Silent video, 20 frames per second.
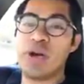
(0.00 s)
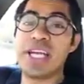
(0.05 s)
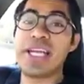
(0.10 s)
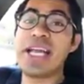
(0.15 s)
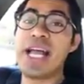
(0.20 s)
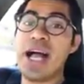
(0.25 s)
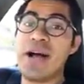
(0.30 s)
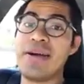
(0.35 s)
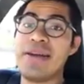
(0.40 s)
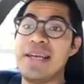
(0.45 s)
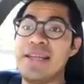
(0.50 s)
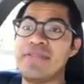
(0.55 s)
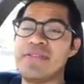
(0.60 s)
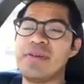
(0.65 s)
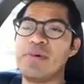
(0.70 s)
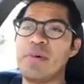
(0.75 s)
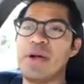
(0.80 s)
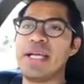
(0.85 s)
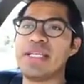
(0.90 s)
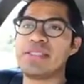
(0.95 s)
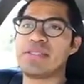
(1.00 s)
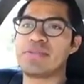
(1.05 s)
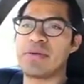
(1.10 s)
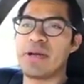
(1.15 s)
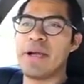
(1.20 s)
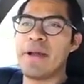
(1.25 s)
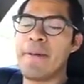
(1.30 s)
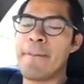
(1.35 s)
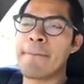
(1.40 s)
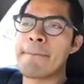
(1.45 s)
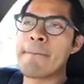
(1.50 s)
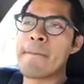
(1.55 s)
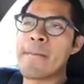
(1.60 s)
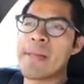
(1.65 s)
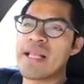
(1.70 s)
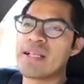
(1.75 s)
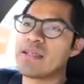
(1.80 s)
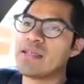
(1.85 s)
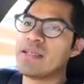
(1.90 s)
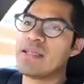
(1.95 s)
working out and lifting weights, right?
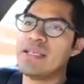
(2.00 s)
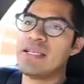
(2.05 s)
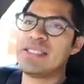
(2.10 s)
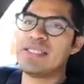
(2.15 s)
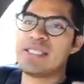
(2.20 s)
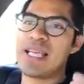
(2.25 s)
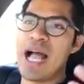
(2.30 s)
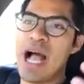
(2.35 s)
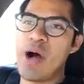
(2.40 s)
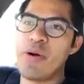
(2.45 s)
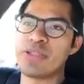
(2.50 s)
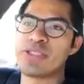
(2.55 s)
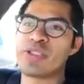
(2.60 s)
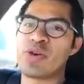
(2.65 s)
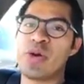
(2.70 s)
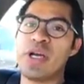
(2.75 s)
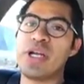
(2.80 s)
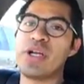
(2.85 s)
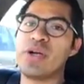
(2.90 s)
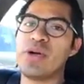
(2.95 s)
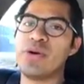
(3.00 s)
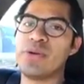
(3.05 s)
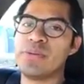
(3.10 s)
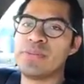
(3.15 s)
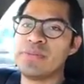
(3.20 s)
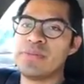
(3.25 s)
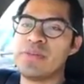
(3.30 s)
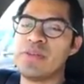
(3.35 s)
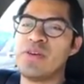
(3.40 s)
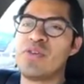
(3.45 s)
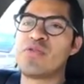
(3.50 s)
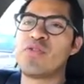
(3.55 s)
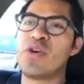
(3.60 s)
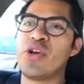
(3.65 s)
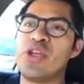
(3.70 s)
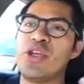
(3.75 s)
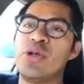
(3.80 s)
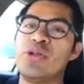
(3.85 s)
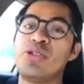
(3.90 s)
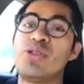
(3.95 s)
It's how it's critical
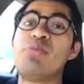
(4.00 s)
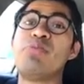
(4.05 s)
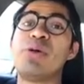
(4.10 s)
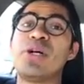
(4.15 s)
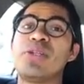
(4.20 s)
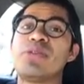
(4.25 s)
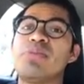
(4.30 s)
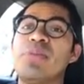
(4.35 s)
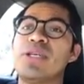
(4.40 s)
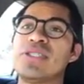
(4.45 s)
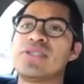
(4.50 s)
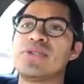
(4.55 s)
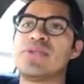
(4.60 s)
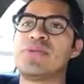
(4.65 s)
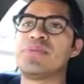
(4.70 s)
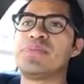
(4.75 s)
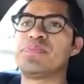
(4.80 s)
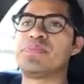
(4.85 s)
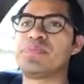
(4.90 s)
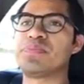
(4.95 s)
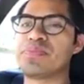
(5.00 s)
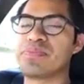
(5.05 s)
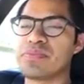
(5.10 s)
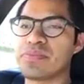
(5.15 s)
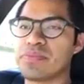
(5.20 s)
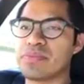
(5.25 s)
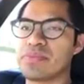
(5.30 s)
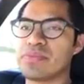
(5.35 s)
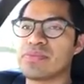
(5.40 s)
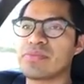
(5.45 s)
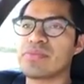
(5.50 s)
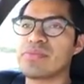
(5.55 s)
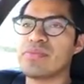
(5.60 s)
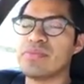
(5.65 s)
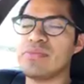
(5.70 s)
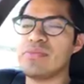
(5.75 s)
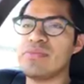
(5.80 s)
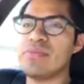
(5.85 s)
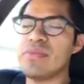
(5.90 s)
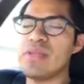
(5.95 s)
for you to build muscle.
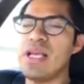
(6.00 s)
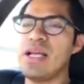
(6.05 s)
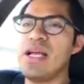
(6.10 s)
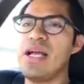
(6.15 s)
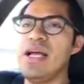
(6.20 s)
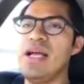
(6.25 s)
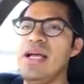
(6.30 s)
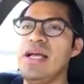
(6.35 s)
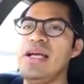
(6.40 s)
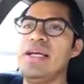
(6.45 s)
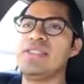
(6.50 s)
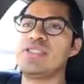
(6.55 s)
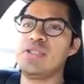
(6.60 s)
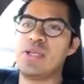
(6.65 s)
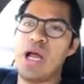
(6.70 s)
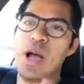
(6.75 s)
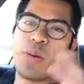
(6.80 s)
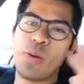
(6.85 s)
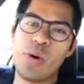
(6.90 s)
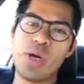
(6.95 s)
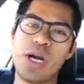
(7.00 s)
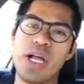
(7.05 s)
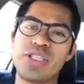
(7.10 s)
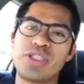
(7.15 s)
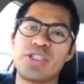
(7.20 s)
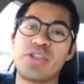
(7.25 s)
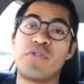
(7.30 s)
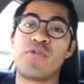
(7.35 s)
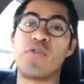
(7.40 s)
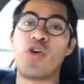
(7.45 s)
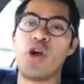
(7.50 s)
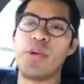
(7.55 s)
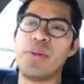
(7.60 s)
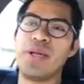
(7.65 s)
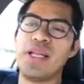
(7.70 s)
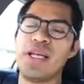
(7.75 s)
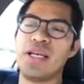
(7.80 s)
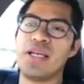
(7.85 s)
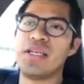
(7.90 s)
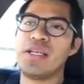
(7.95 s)
And so now I'm going on to the
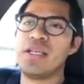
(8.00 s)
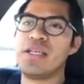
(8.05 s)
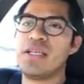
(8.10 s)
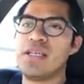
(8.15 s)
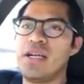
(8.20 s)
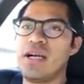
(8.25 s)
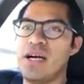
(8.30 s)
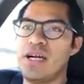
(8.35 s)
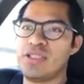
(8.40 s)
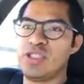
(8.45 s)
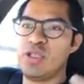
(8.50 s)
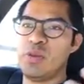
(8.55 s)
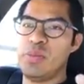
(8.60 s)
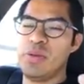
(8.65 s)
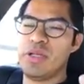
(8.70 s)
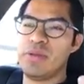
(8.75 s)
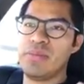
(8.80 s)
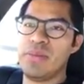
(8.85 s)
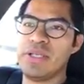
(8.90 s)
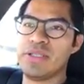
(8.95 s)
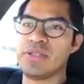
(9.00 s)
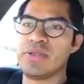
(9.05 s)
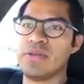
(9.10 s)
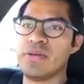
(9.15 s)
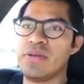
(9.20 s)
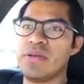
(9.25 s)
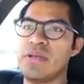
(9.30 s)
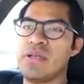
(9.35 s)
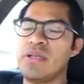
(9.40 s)
formula to build muscle.